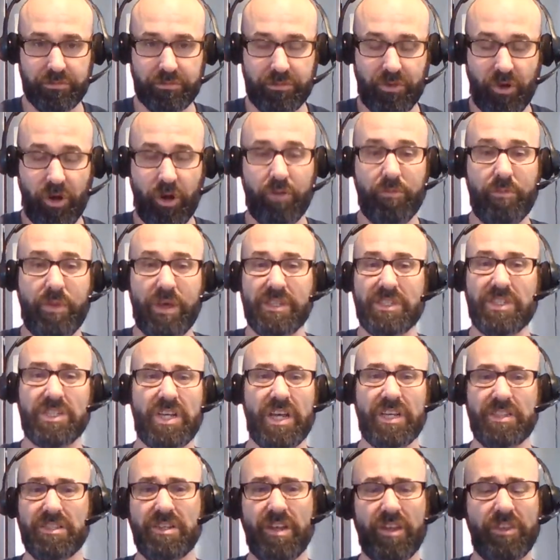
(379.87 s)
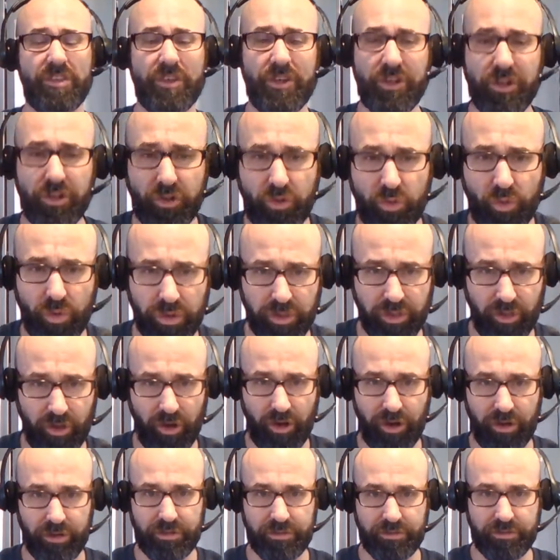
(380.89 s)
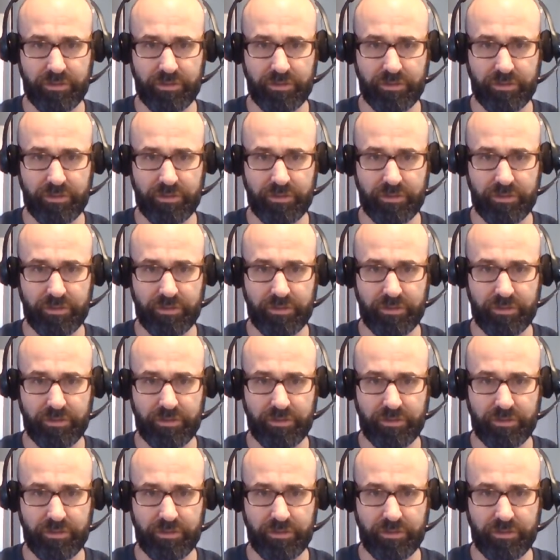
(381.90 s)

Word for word: Our message has nothing to do with law.